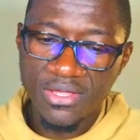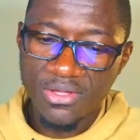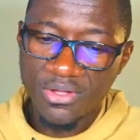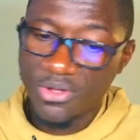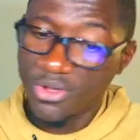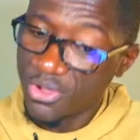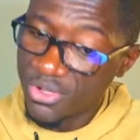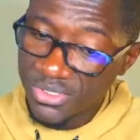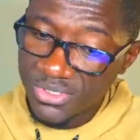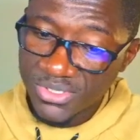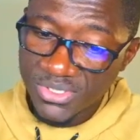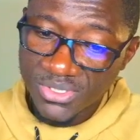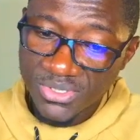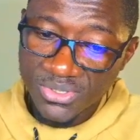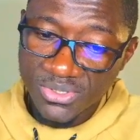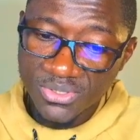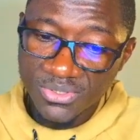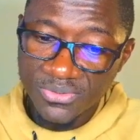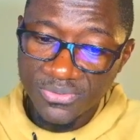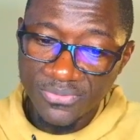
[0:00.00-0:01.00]

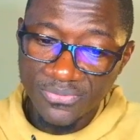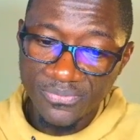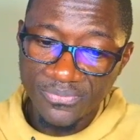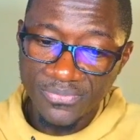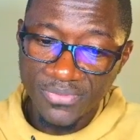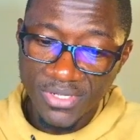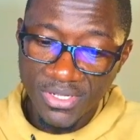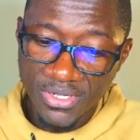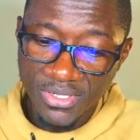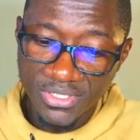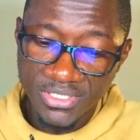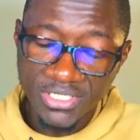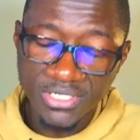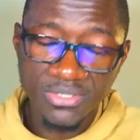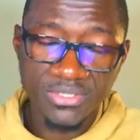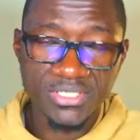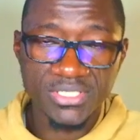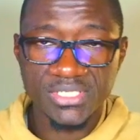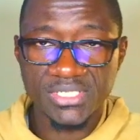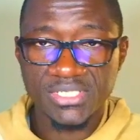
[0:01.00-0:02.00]
Also, early
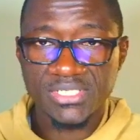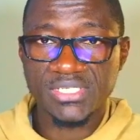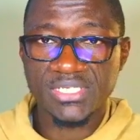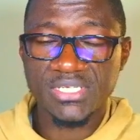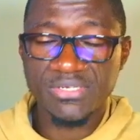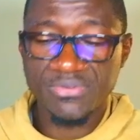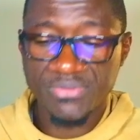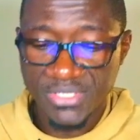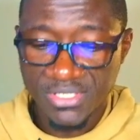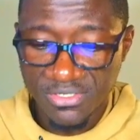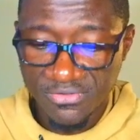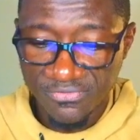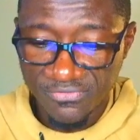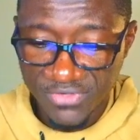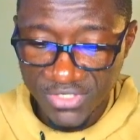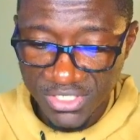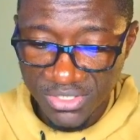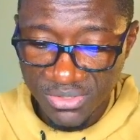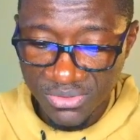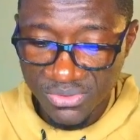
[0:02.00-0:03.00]
on in this series of
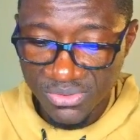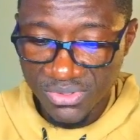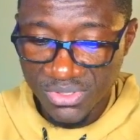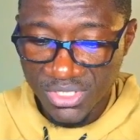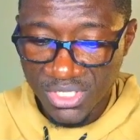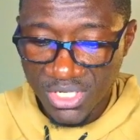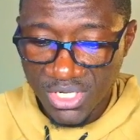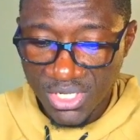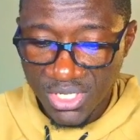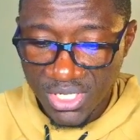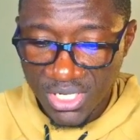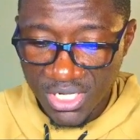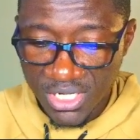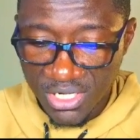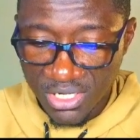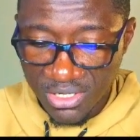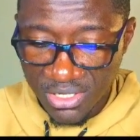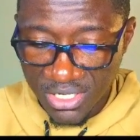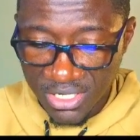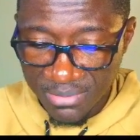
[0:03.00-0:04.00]
videos,
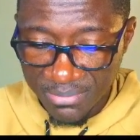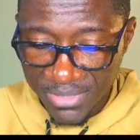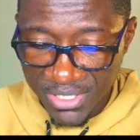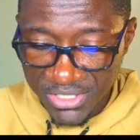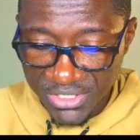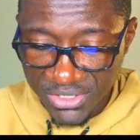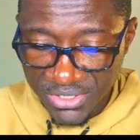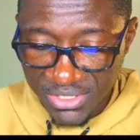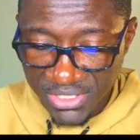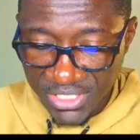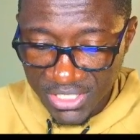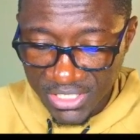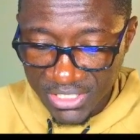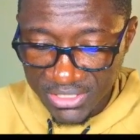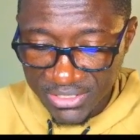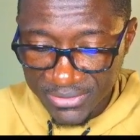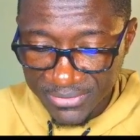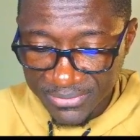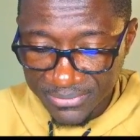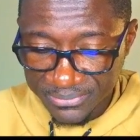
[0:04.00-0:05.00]
I mentioned that
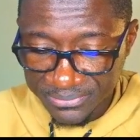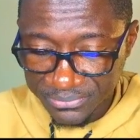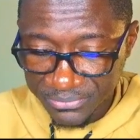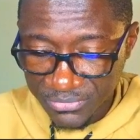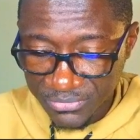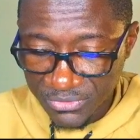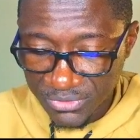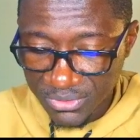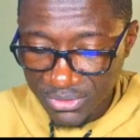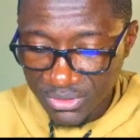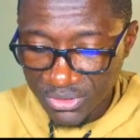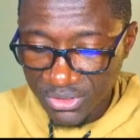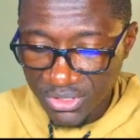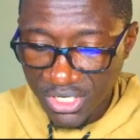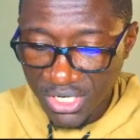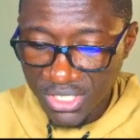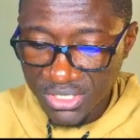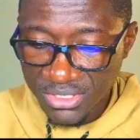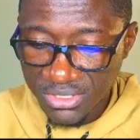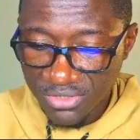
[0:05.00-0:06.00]
the
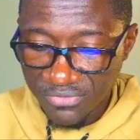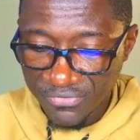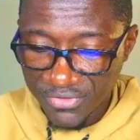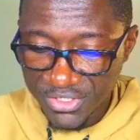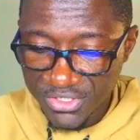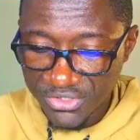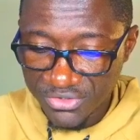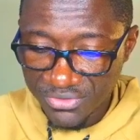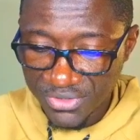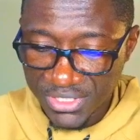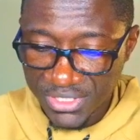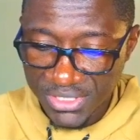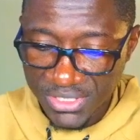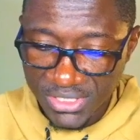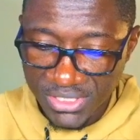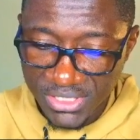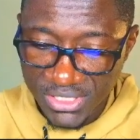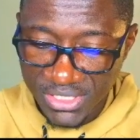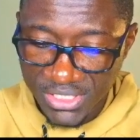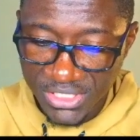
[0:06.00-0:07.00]
cost of
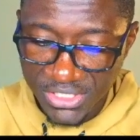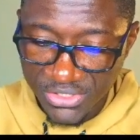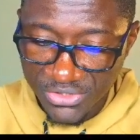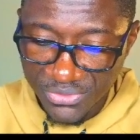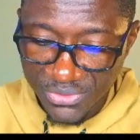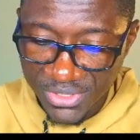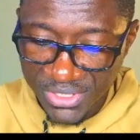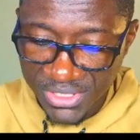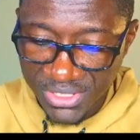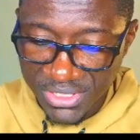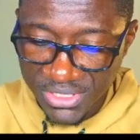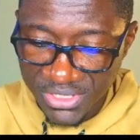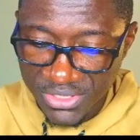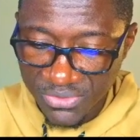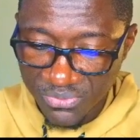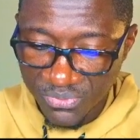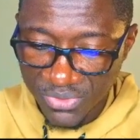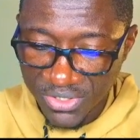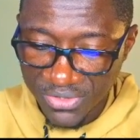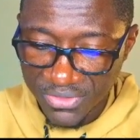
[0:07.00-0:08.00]
insurance increase
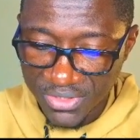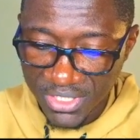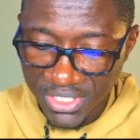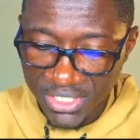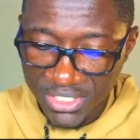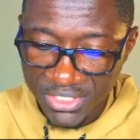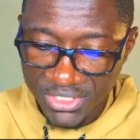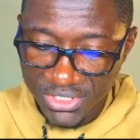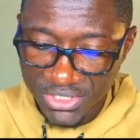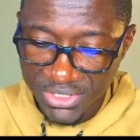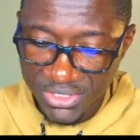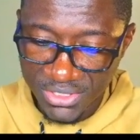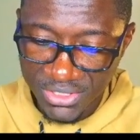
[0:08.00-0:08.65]
with age.